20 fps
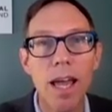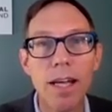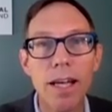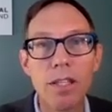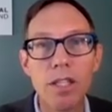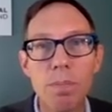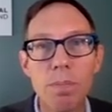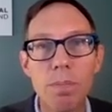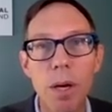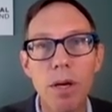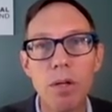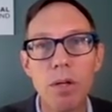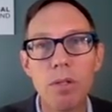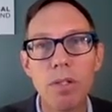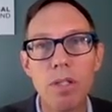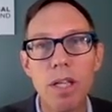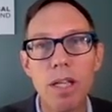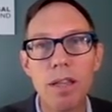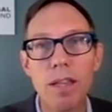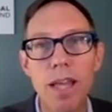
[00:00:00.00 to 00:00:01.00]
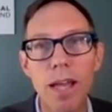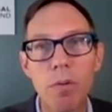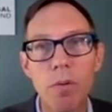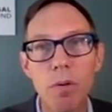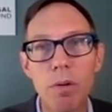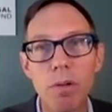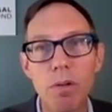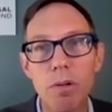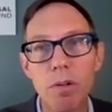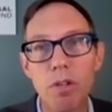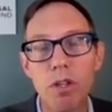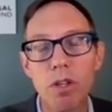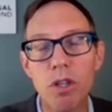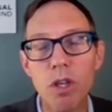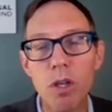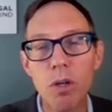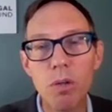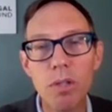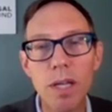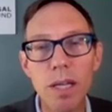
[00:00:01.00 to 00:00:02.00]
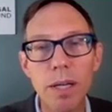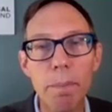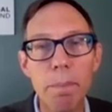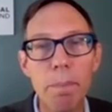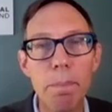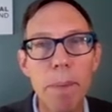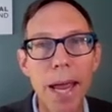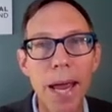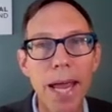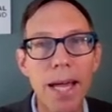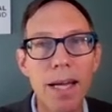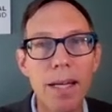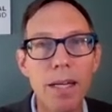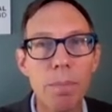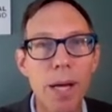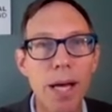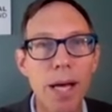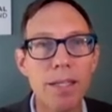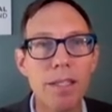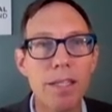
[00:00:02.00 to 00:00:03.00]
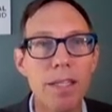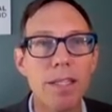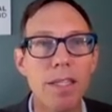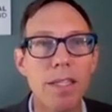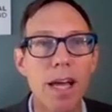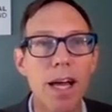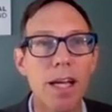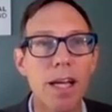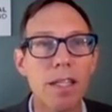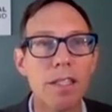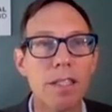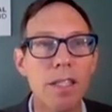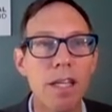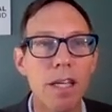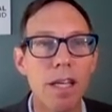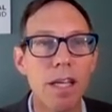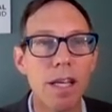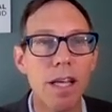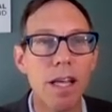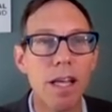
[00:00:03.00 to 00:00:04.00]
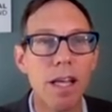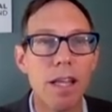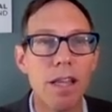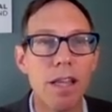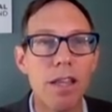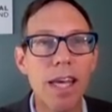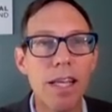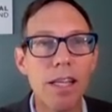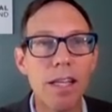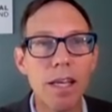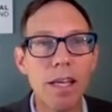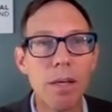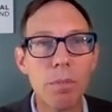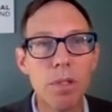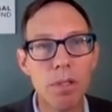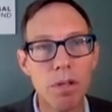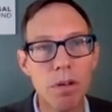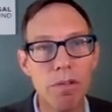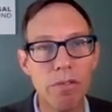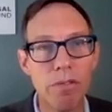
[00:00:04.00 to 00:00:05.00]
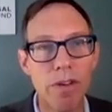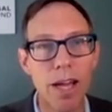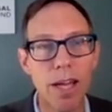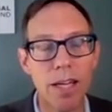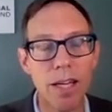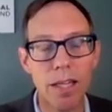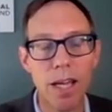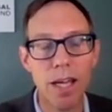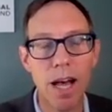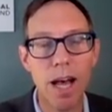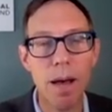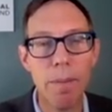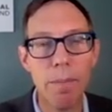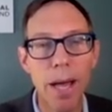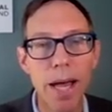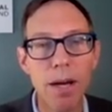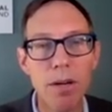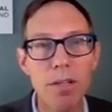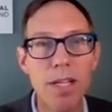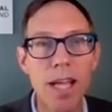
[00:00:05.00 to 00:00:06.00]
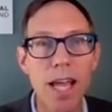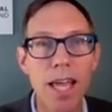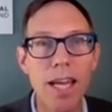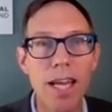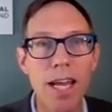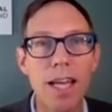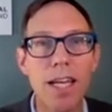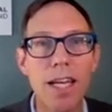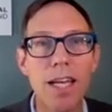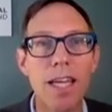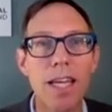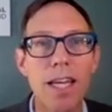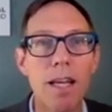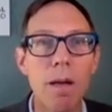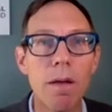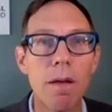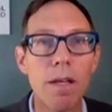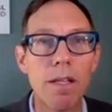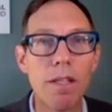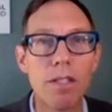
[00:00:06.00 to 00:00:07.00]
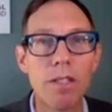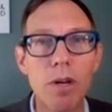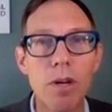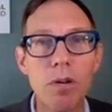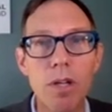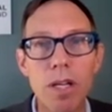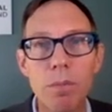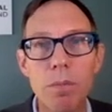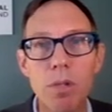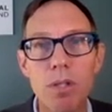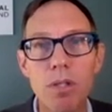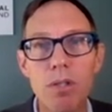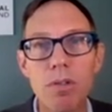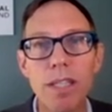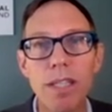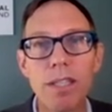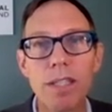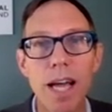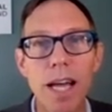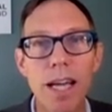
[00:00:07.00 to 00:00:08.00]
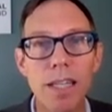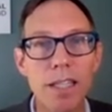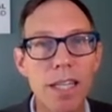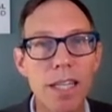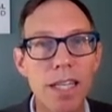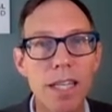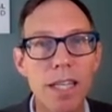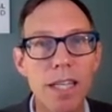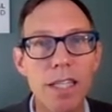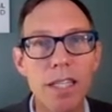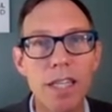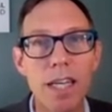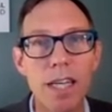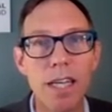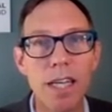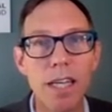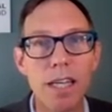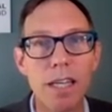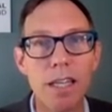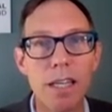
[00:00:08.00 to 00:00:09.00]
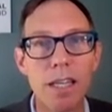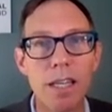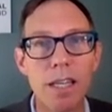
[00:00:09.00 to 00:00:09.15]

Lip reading: exposed that they were using banned pesticides, thallium sulfite, compound 1080, sodium strychnine, DDT.